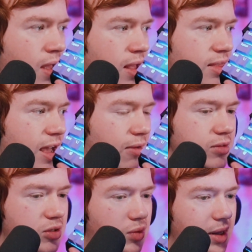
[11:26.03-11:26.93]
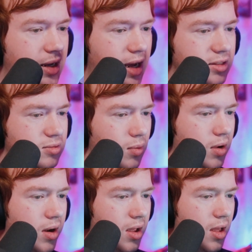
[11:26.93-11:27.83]
That one's a really nice
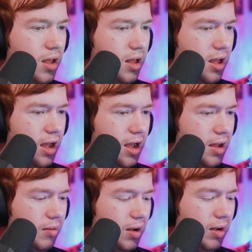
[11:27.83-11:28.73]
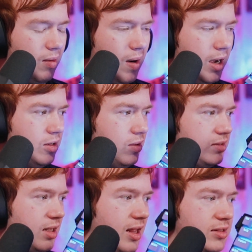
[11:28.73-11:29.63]
one. What I do
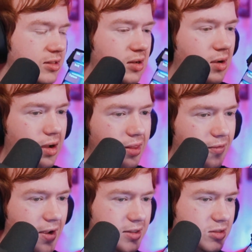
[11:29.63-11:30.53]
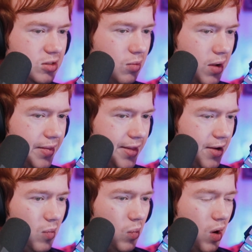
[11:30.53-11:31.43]
is I like to do it on the fixture one
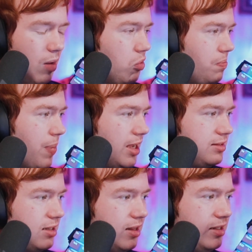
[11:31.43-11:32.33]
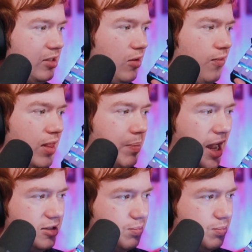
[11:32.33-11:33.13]
though. What we basically do for the best